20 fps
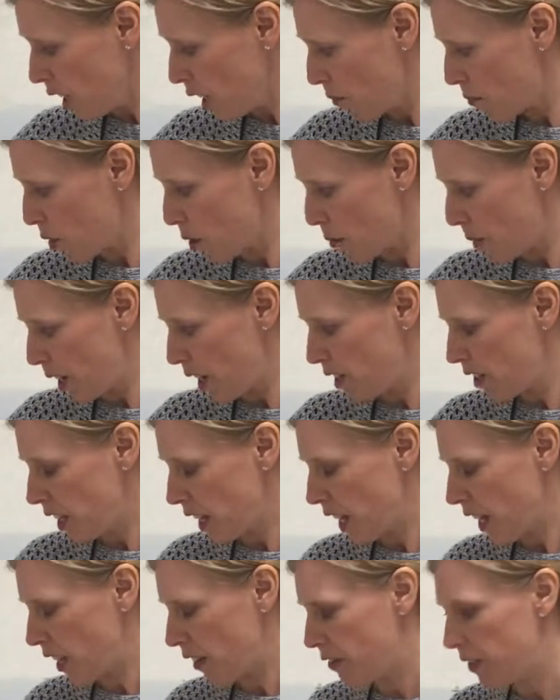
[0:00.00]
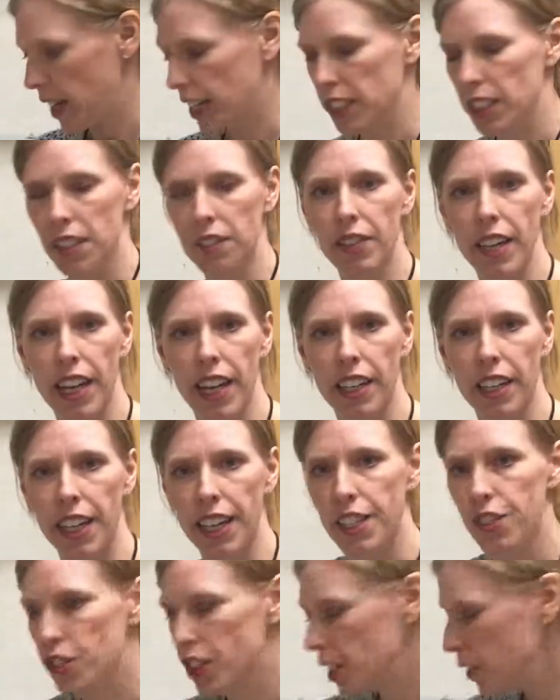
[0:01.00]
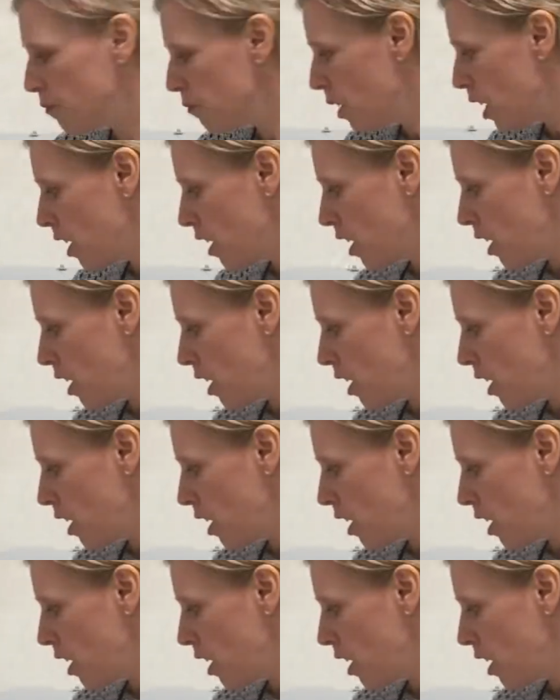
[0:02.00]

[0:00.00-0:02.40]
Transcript: appropriate and effective hand hygiene.